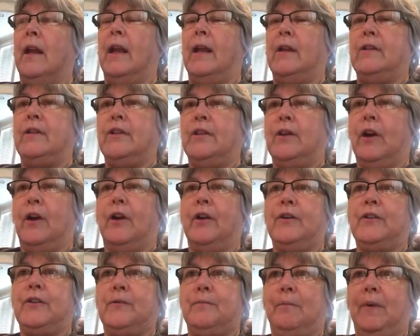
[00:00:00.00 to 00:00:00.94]
It
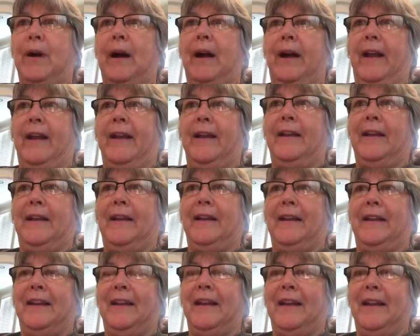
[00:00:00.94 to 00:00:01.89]
starts by
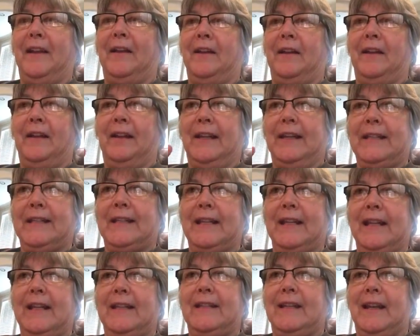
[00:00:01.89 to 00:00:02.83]

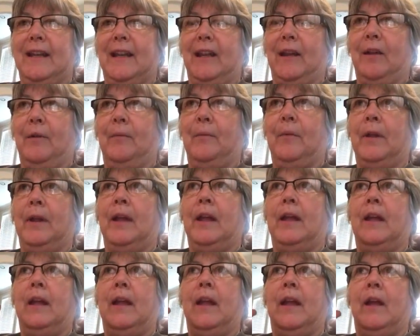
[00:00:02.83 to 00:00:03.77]
listening to him,
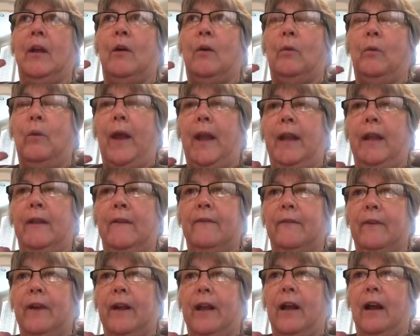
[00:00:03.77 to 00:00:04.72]
waiting
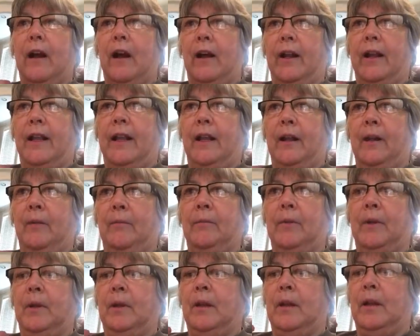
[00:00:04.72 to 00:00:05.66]
for on him,